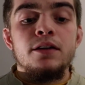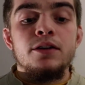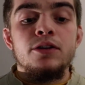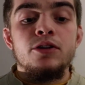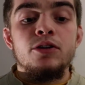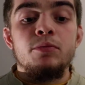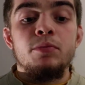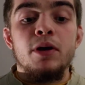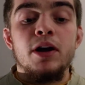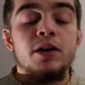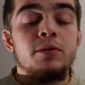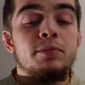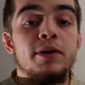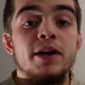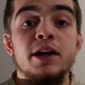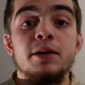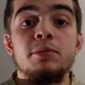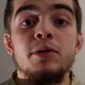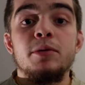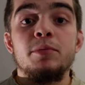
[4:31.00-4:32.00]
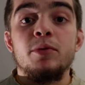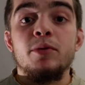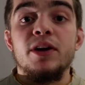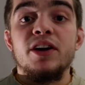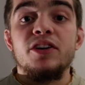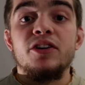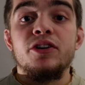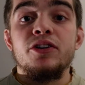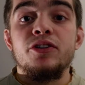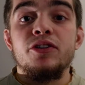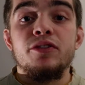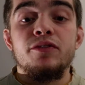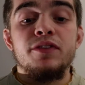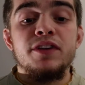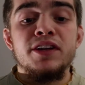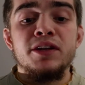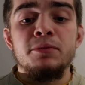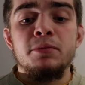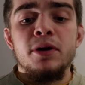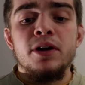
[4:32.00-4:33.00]
You can probably pick them up around
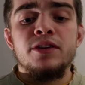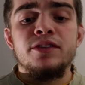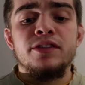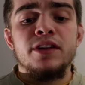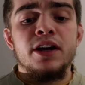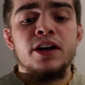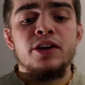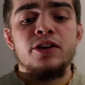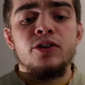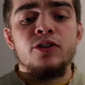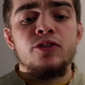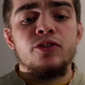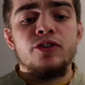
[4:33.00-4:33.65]
150 bucks now.